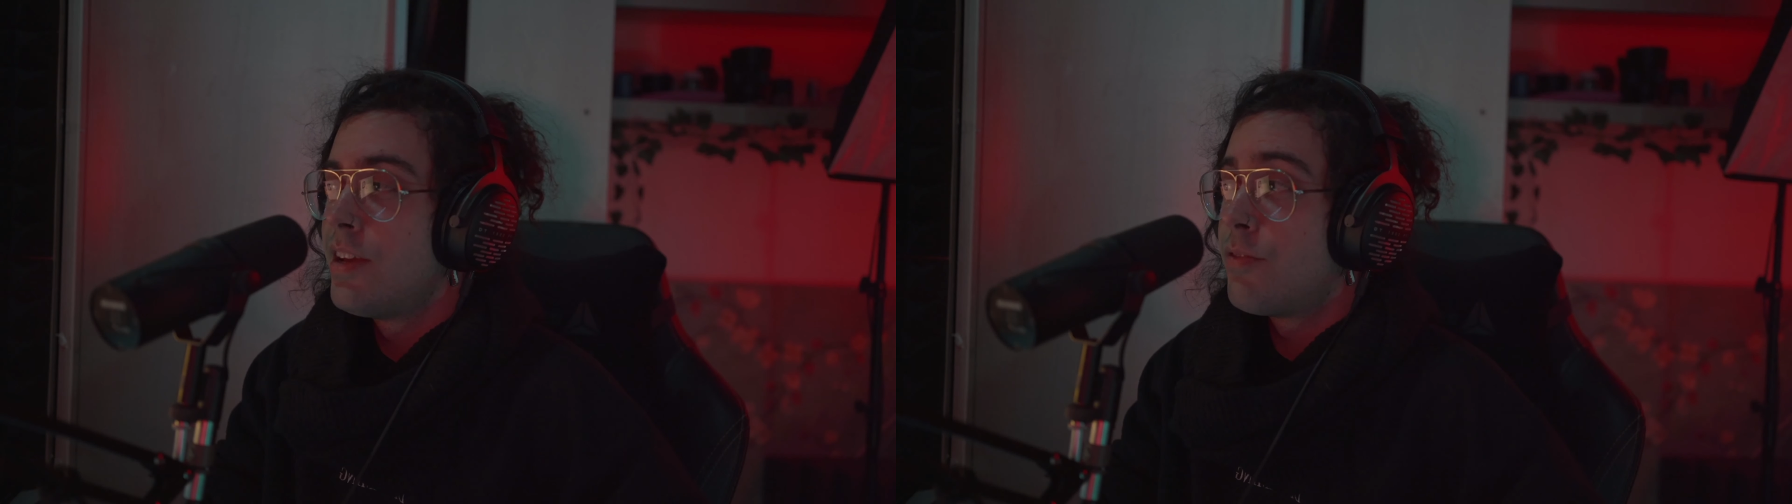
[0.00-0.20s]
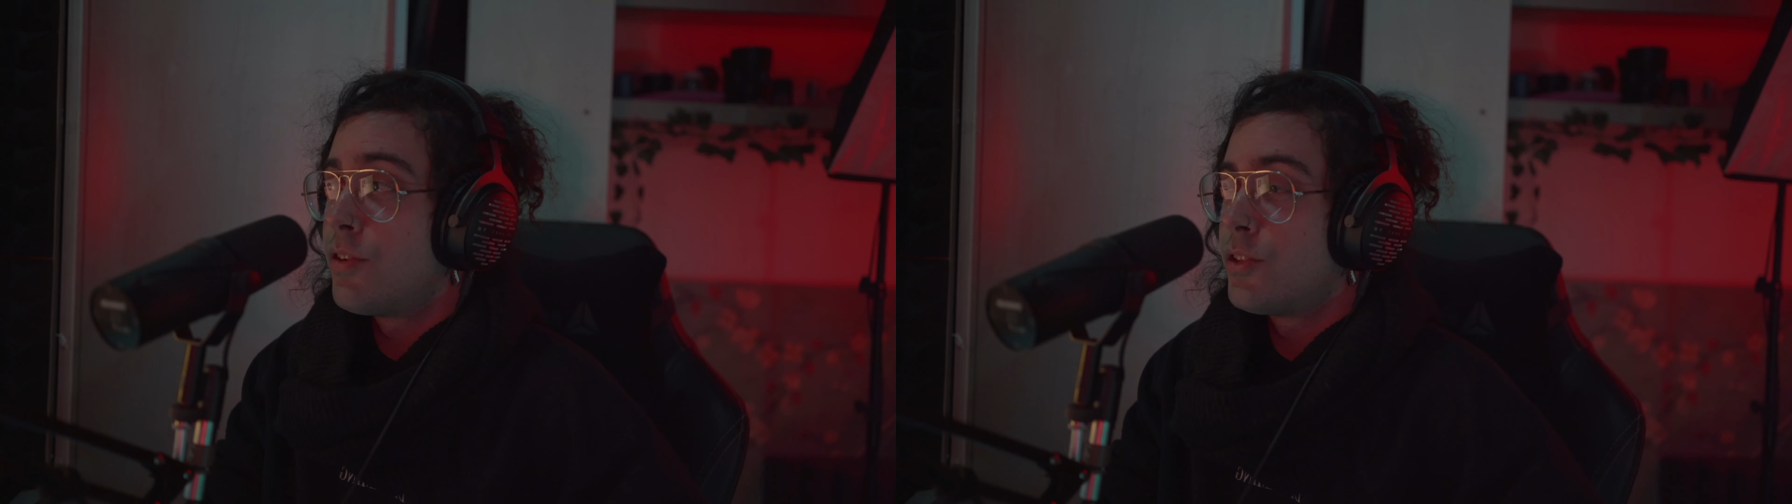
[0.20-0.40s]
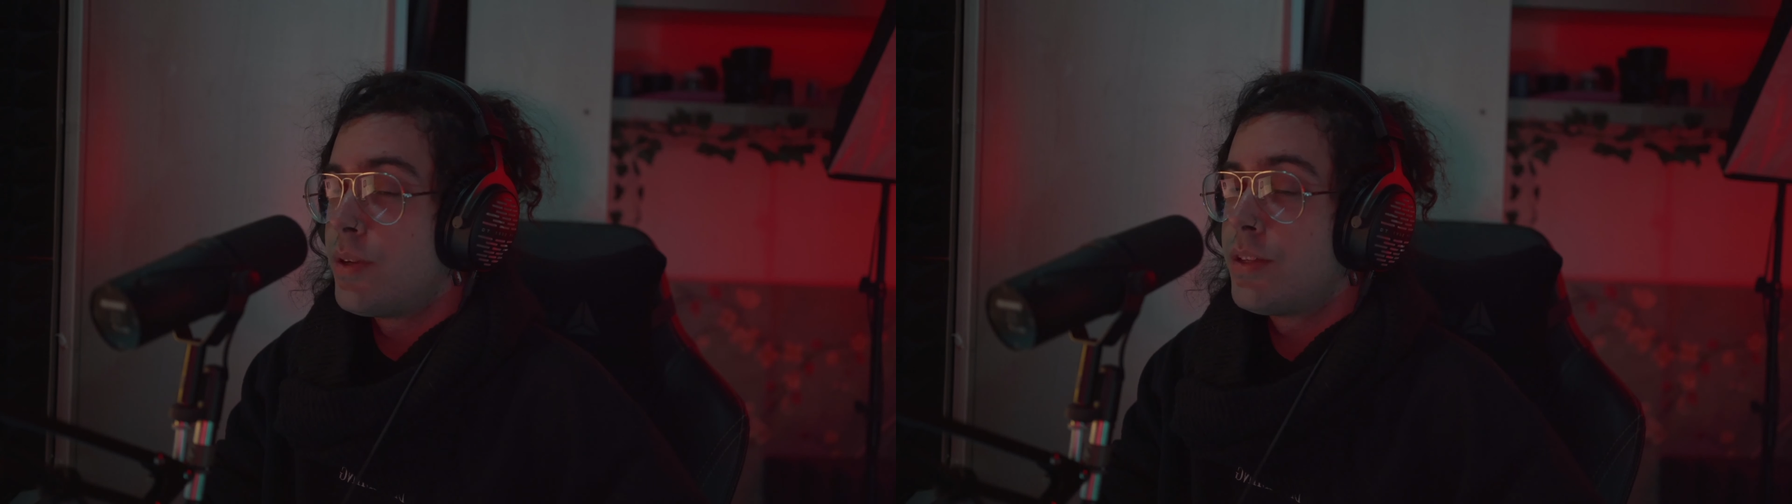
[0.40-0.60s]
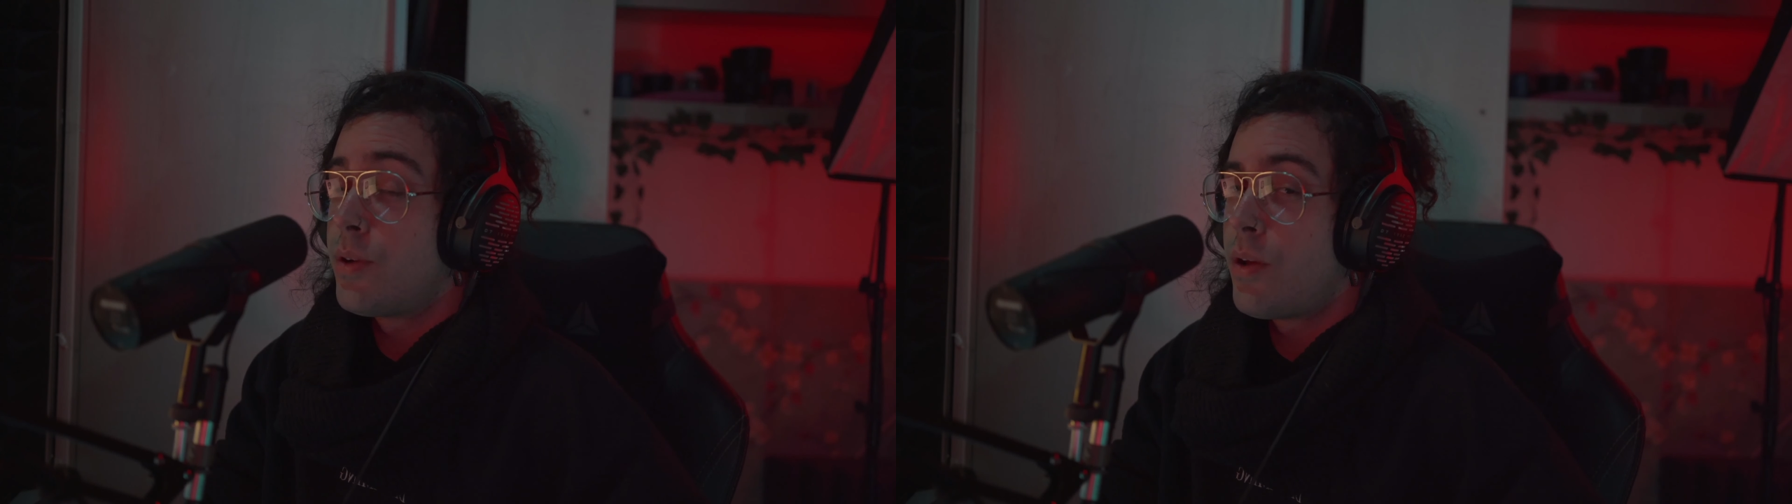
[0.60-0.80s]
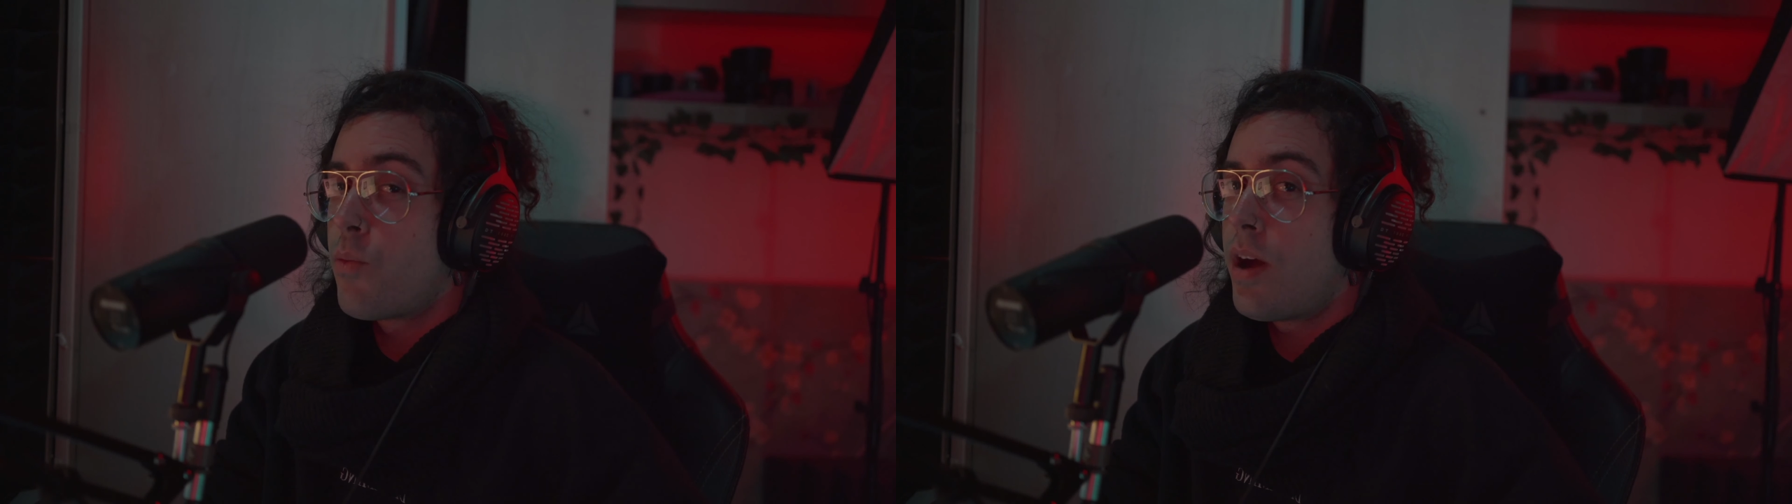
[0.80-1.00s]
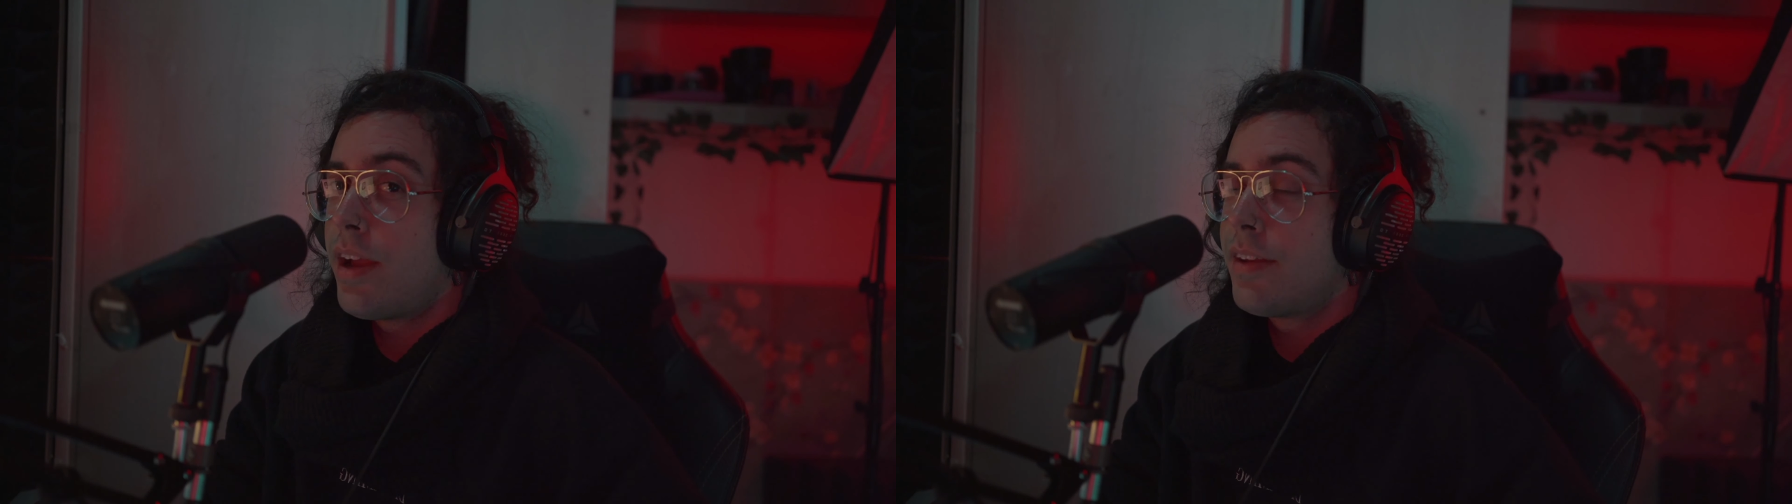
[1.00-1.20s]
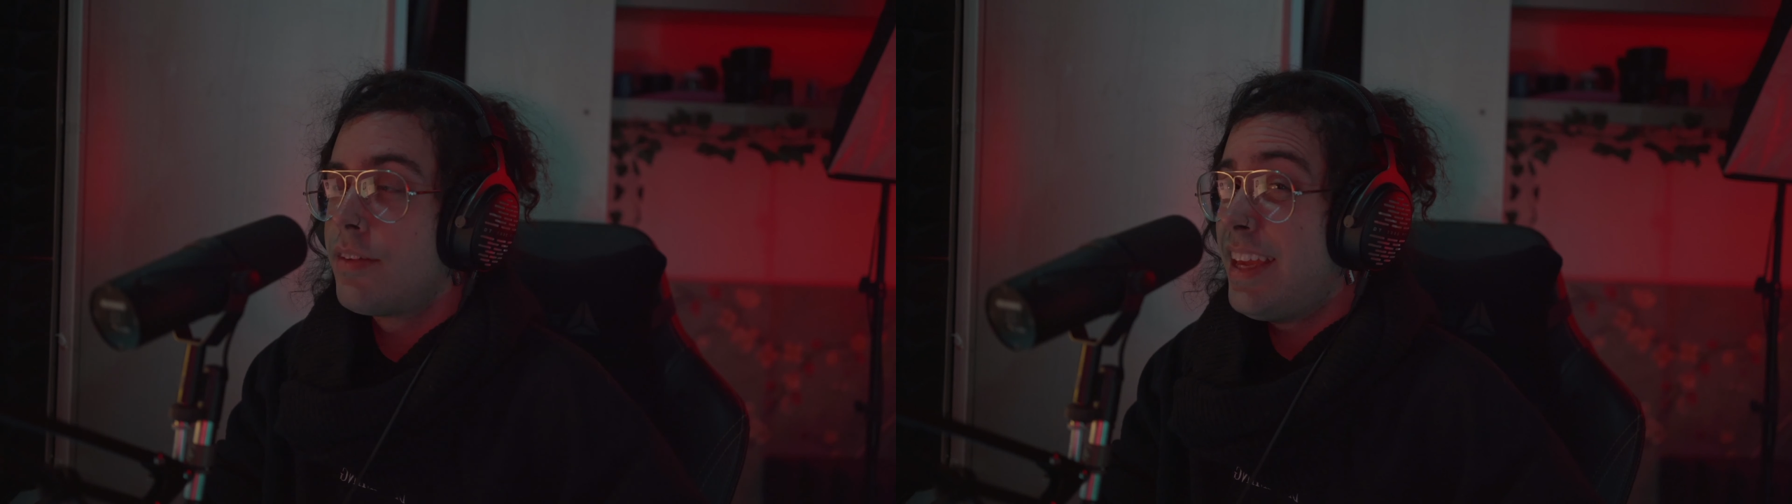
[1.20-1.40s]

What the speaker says: for 2021.